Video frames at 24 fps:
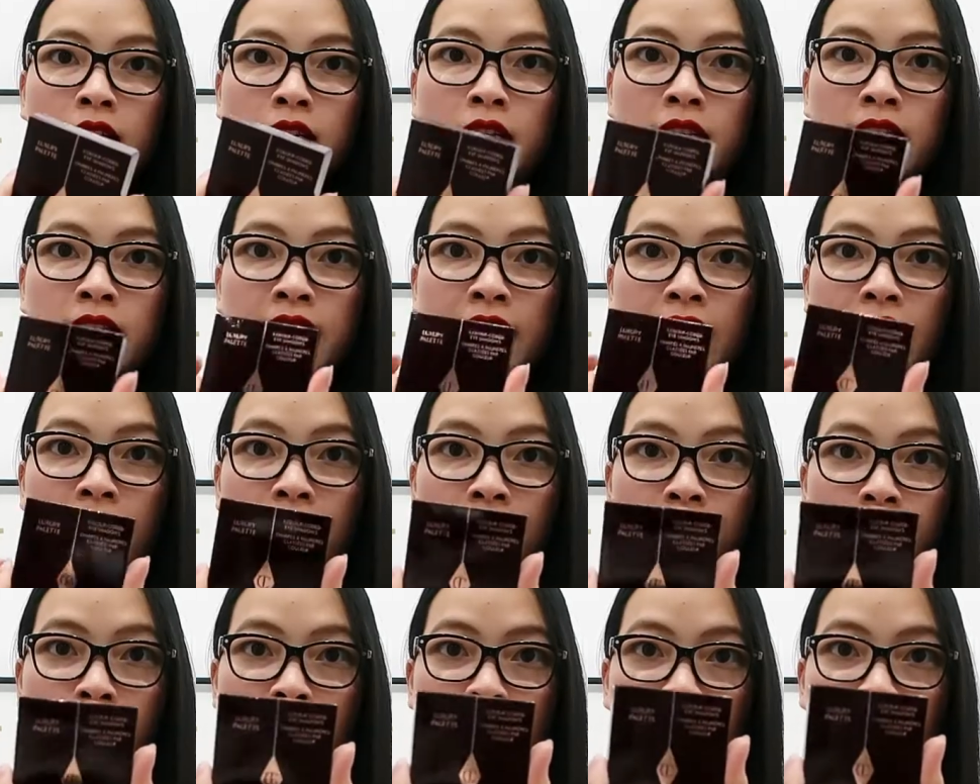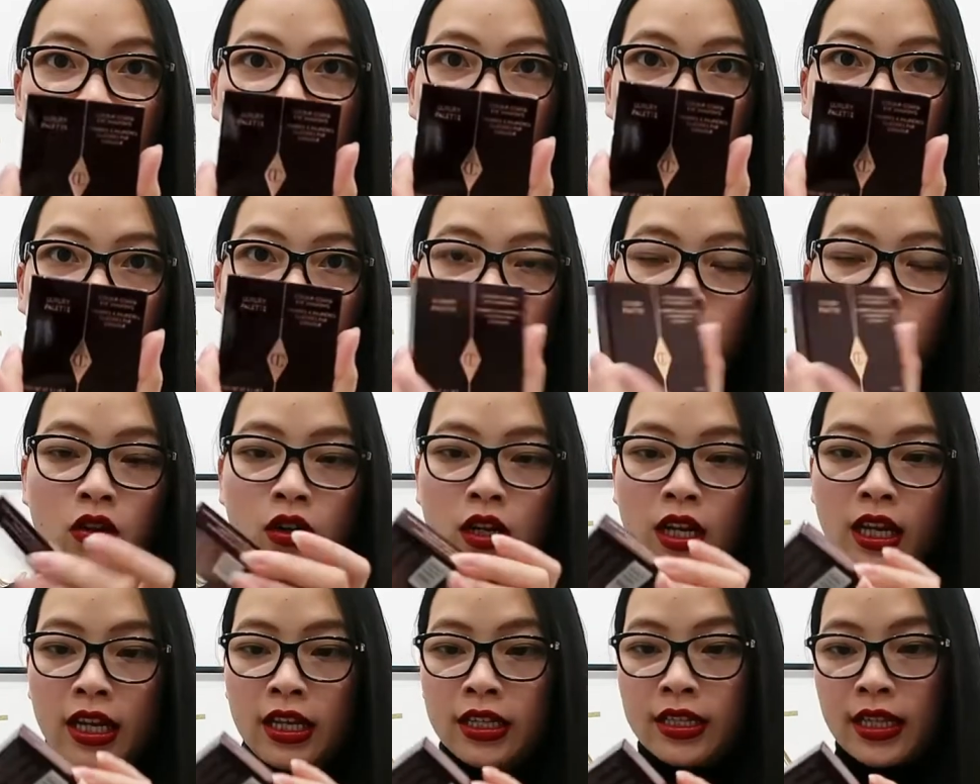The second free gift I
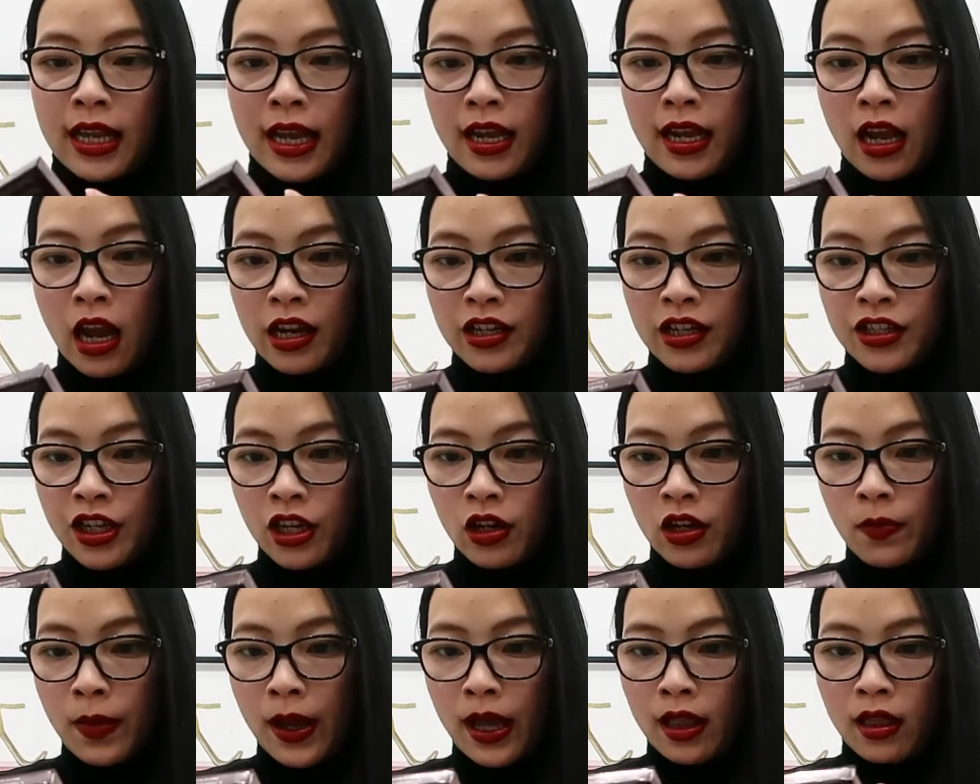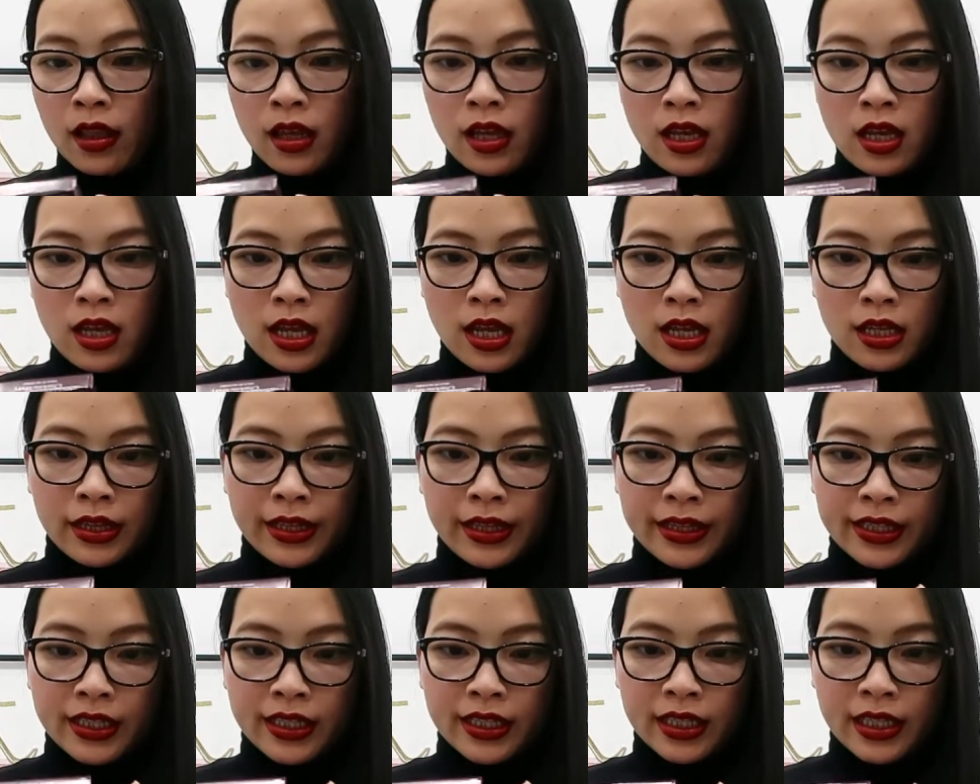got is a eyeshadow palette, and
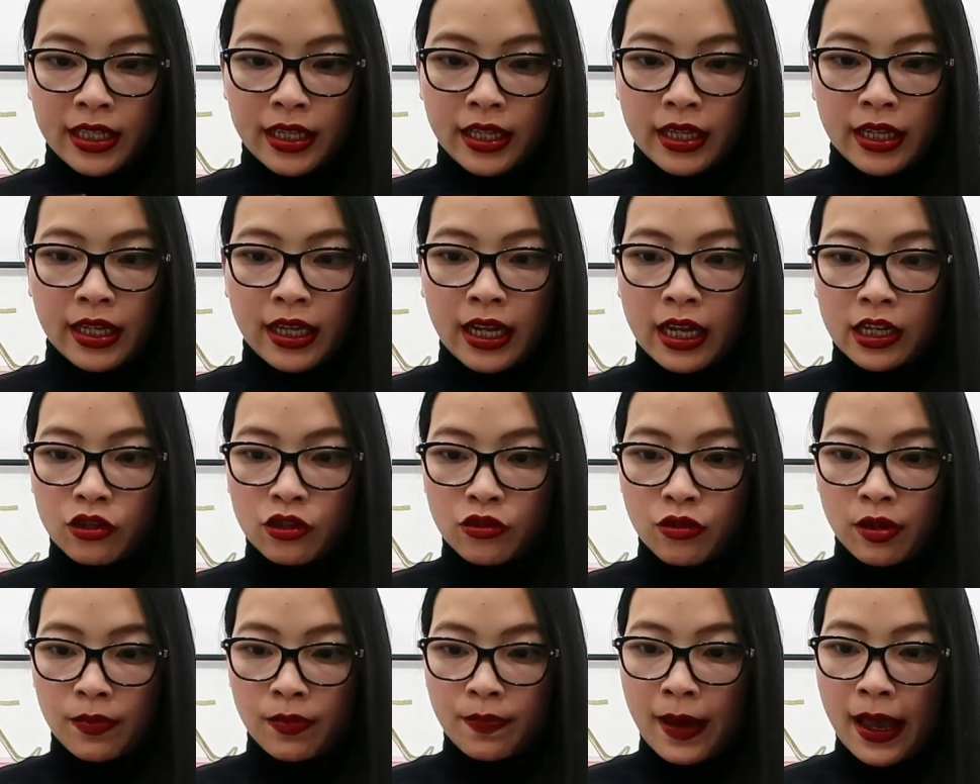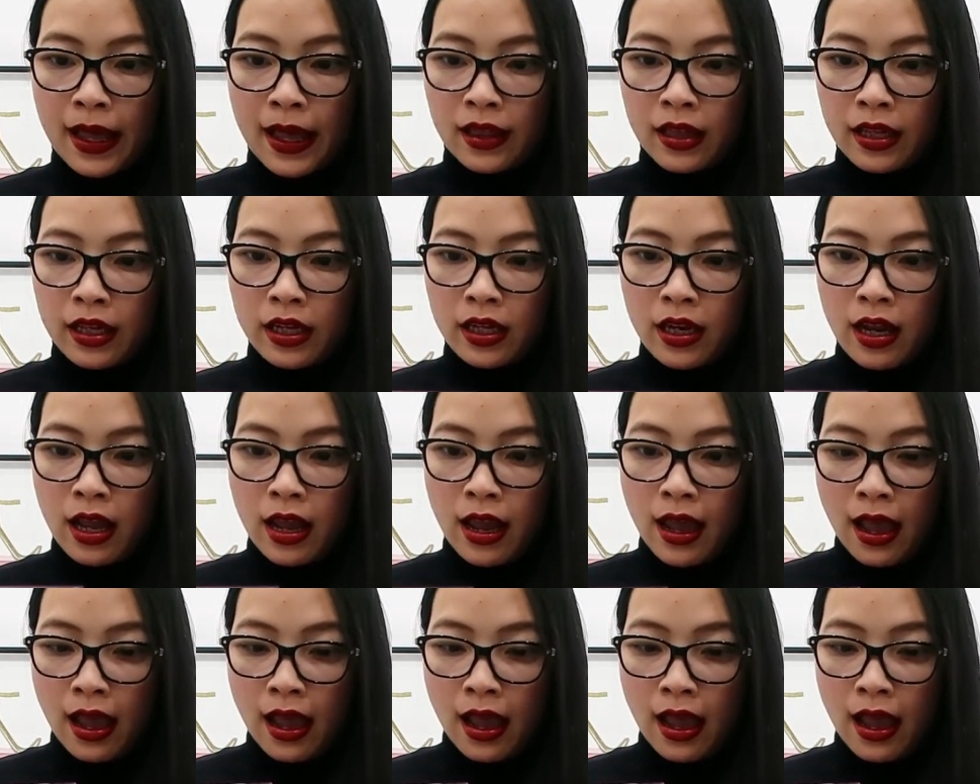this is the Luxury palette